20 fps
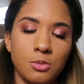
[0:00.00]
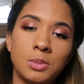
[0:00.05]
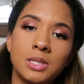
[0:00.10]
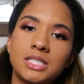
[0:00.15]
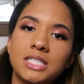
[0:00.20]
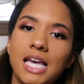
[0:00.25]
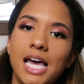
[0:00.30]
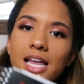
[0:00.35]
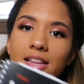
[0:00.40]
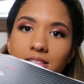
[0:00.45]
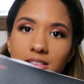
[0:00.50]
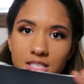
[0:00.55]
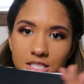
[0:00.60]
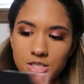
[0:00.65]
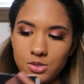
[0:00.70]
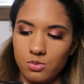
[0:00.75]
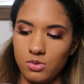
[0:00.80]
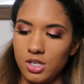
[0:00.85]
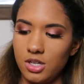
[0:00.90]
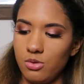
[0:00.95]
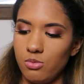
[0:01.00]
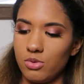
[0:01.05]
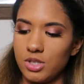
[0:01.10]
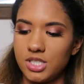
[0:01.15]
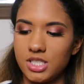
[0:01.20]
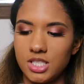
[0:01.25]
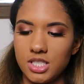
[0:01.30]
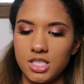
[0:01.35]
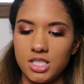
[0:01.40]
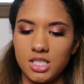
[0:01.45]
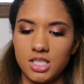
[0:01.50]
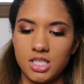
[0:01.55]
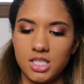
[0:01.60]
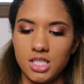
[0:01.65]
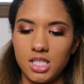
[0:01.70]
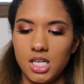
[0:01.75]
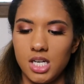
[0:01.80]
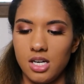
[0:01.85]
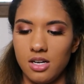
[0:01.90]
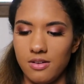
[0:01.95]
notebooks. I had this one, which
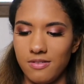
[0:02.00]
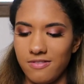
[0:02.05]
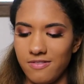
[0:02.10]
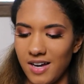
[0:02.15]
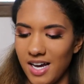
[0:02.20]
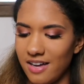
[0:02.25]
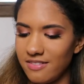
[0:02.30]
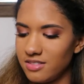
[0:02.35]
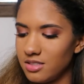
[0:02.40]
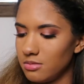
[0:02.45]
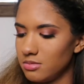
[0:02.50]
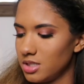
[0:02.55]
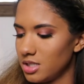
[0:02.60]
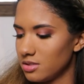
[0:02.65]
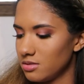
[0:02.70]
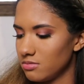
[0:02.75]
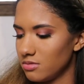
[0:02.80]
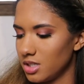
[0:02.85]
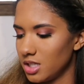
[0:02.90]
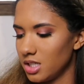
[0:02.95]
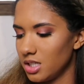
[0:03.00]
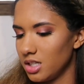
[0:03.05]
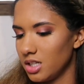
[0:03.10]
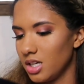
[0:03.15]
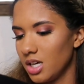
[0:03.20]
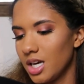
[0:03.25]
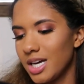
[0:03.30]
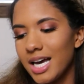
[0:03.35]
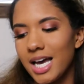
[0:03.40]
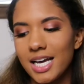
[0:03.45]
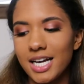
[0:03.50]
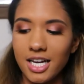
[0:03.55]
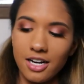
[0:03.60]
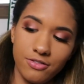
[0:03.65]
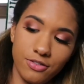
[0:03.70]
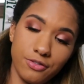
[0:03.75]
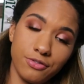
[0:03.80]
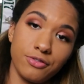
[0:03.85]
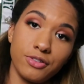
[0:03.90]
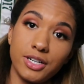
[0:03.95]
is a 5-subject one. I
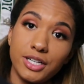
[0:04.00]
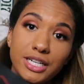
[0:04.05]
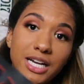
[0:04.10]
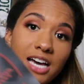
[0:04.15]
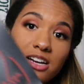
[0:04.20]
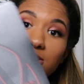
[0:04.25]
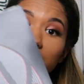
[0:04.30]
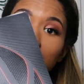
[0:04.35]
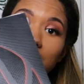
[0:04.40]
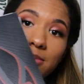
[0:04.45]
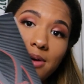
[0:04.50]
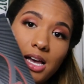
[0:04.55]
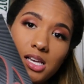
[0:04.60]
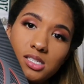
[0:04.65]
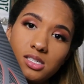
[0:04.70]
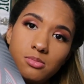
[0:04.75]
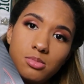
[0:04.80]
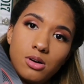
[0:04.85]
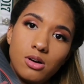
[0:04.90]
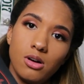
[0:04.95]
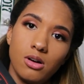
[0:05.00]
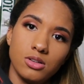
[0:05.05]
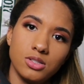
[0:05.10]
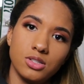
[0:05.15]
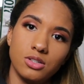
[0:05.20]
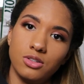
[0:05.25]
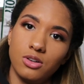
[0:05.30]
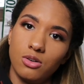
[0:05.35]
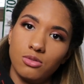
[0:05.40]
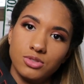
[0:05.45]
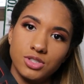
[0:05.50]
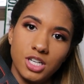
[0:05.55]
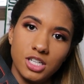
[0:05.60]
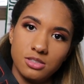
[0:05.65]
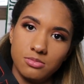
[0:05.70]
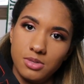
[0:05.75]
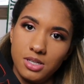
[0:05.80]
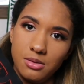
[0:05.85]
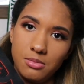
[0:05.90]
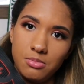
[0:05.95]
got it for free. I don't play basketball, so don't
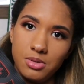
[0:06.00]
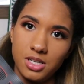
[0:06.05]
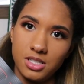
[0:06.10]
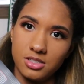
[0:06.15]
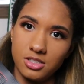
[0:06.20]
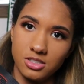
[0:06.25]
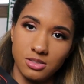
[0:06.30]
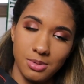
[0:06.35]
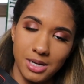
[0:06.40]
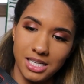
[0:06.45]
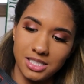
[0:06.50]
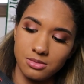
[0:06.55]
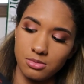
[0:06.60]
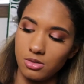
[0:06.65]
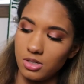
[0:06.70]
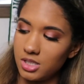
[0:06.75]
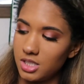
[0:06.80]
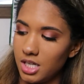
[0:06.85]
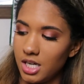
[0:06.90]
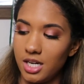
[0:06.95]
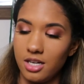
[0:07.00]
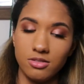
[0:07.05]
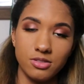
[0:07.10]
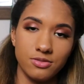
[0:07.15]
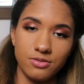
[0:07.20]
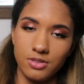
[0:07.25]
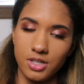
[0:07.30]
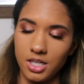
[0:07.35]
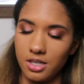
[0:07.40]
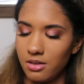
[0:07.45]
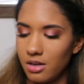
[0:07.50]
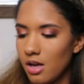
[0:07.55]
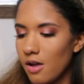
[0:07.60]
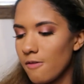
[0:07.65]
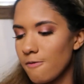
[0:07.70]
judge me because there's a basketball in there. It was free.